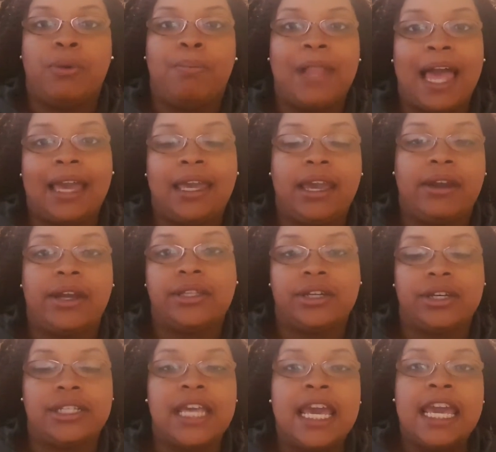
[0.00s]
black
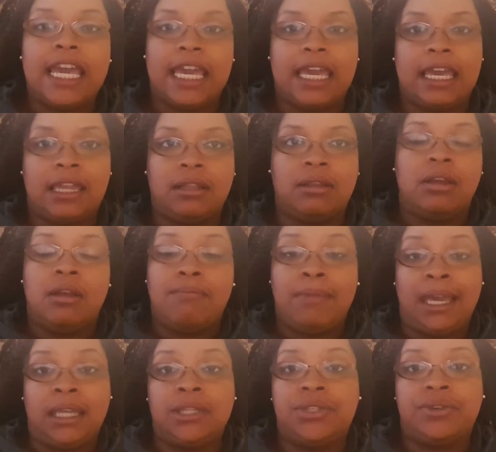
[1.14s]
characters in
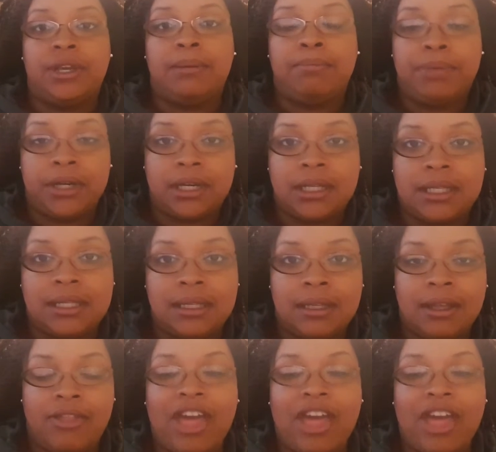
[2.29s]
mainstream books